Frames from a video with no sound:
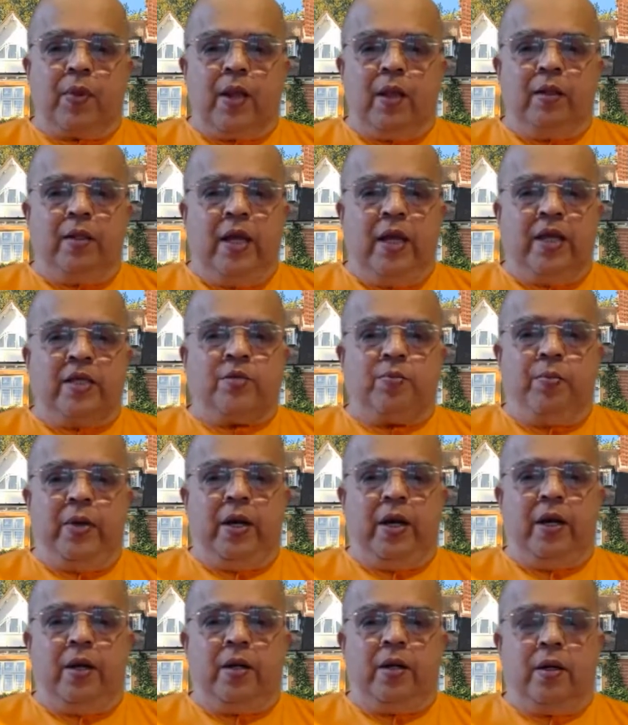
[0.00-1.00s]
the
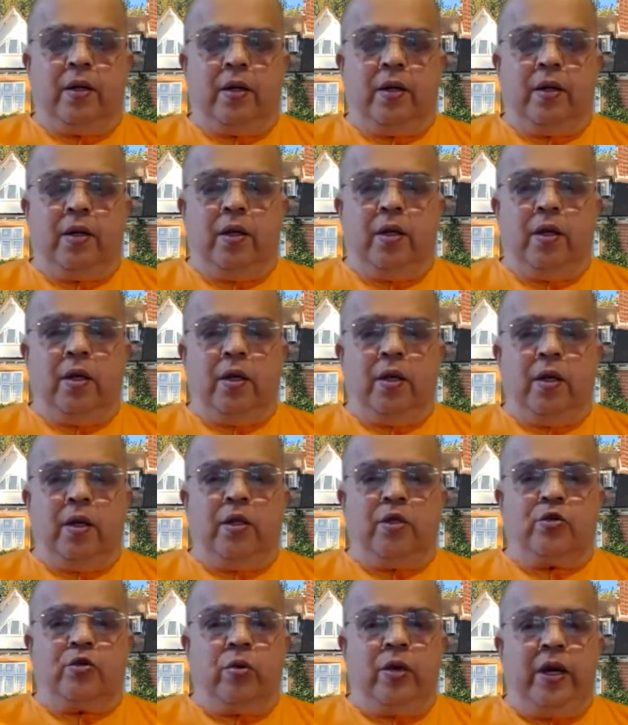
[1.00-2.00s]
aspirant, is
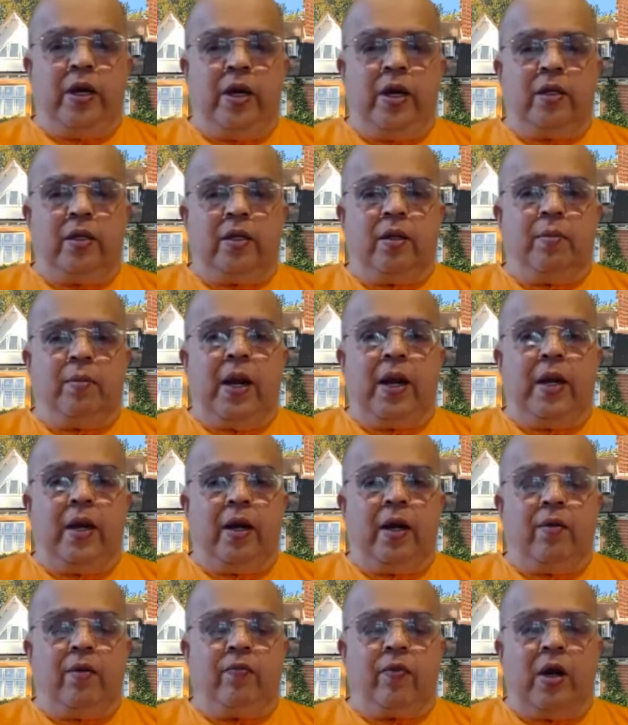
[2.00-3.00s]
to read the mind
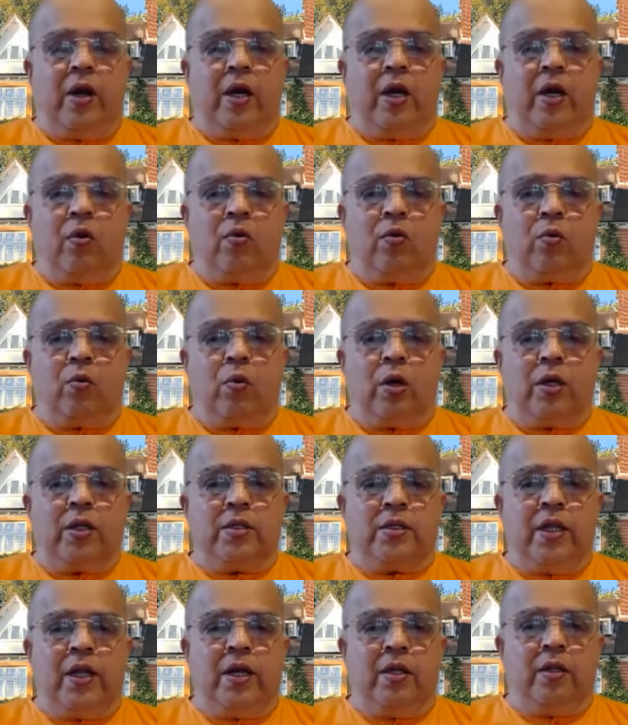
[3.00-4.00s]
and find out what
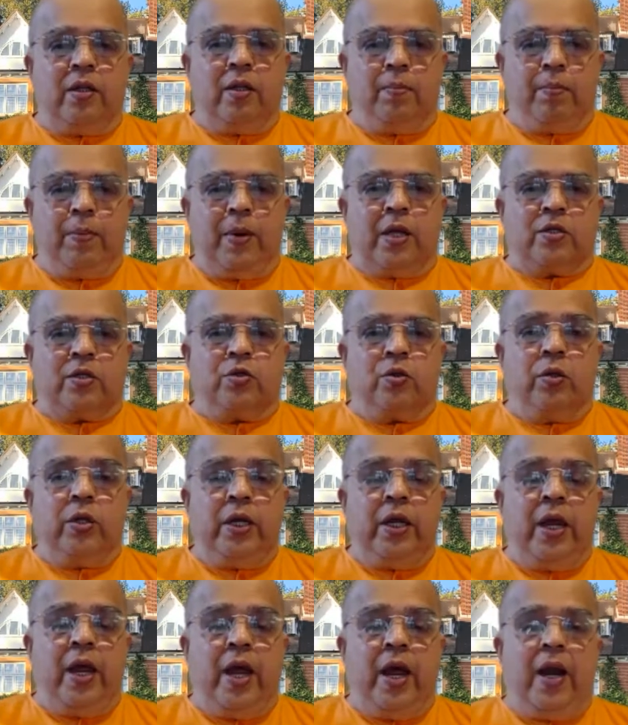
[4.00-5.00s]
is there in the past." So
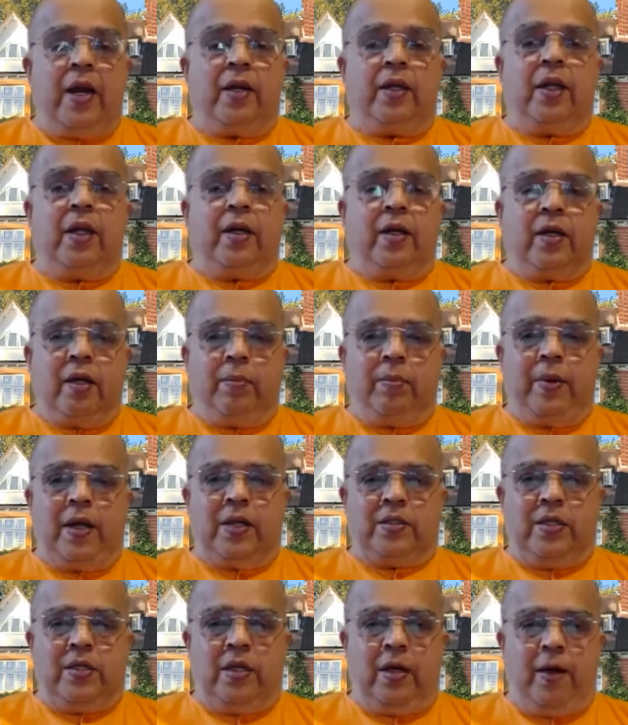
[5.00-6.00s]
he had that
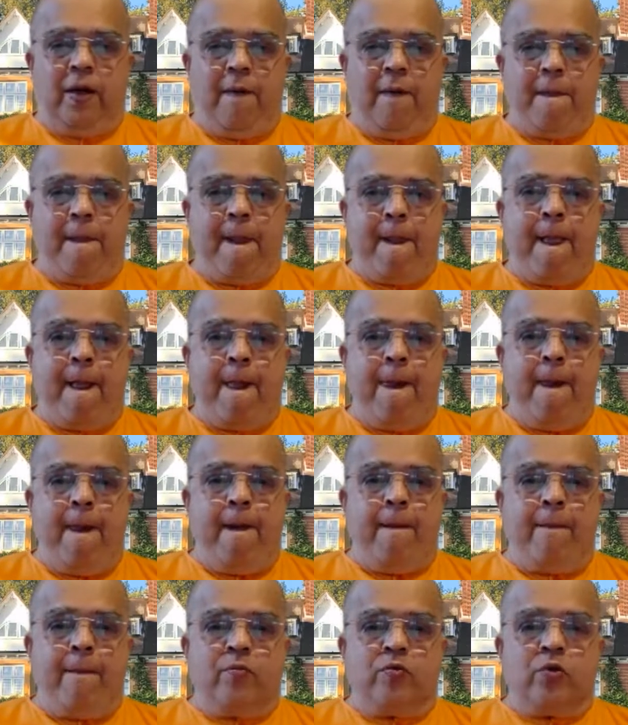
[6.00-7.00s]
capacity.
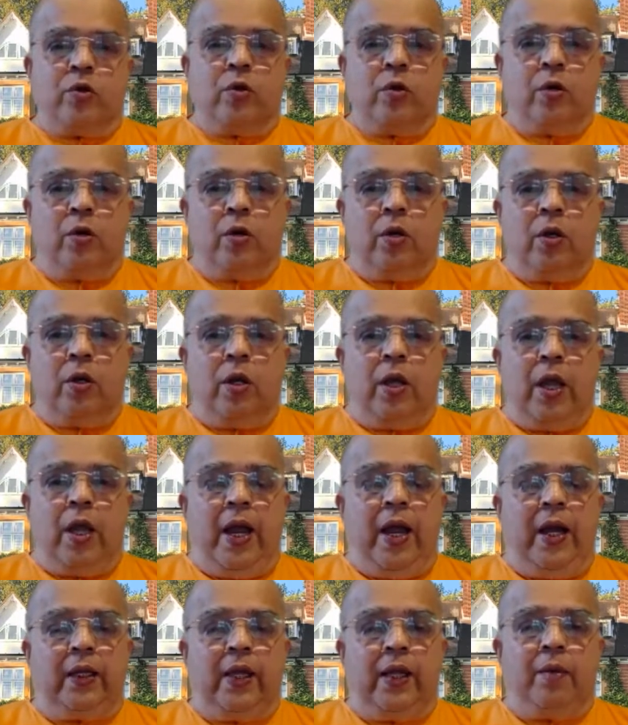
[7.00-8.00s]
So,
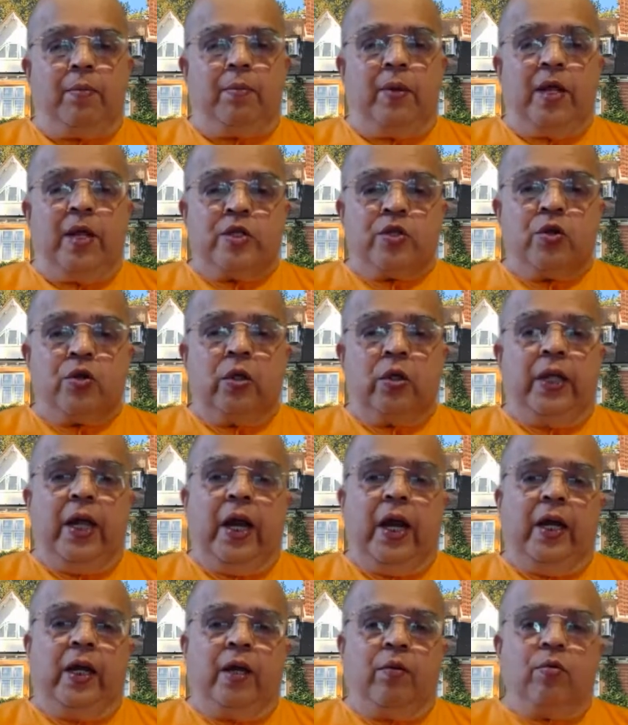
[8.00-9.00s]
and then based on
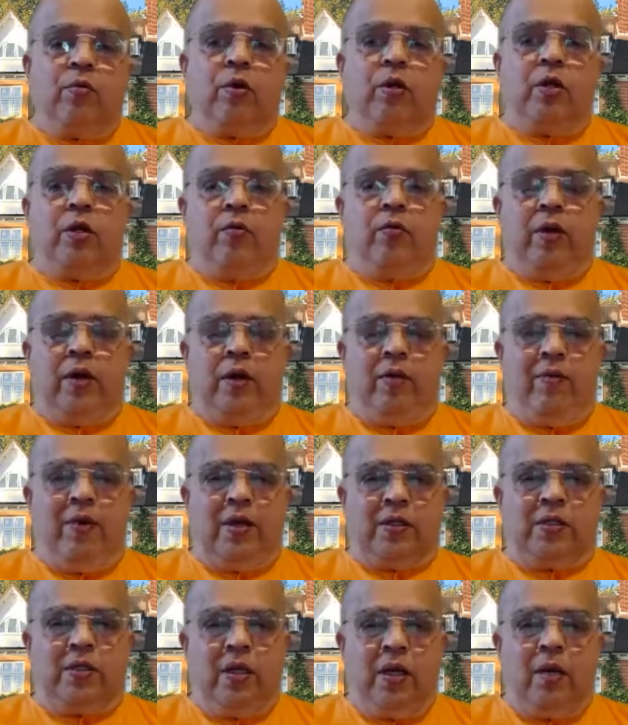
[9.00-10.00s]
that, he would give
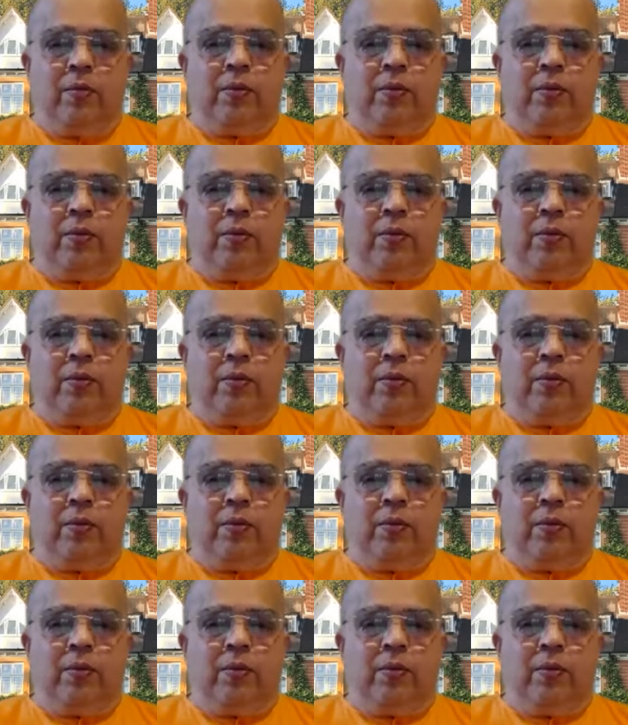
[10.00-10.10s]
advice. For